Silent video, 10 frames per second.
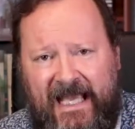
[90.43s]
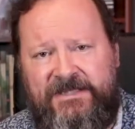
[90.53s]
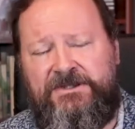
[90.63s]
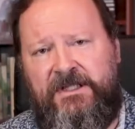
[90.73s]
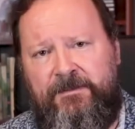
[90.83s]

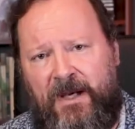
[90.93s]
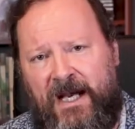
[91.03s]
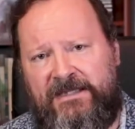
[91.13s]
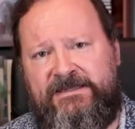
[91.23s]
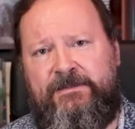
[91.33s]
actually
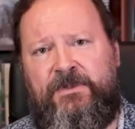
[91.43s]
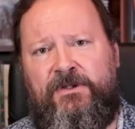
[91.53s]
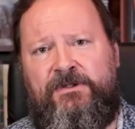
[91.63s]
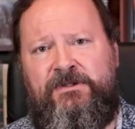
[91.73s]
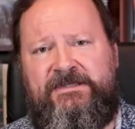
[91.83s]

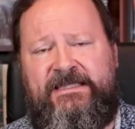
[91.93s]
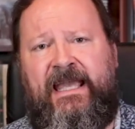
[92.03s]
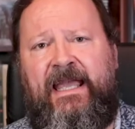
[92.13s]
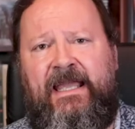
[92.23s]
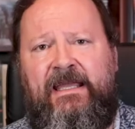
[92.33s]
possible to
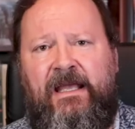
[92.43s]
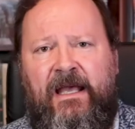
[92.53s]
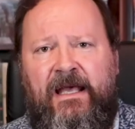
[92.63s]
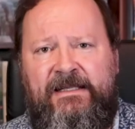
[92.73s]
say